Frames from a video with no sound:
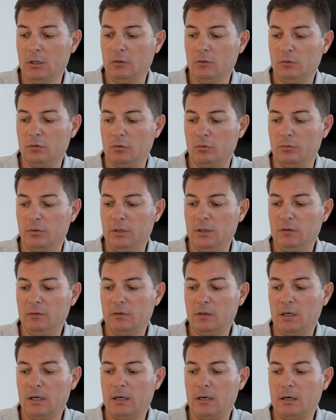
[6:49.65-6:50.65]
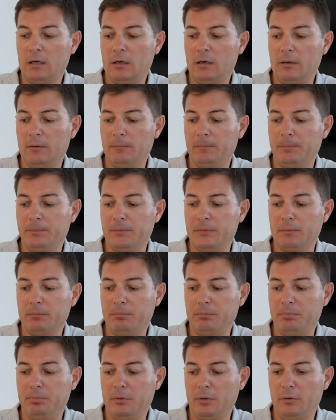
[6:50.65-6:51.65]
So these are
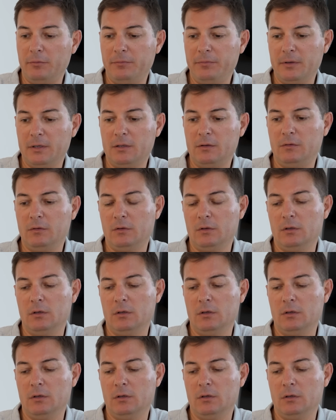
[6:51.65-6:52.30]
perfect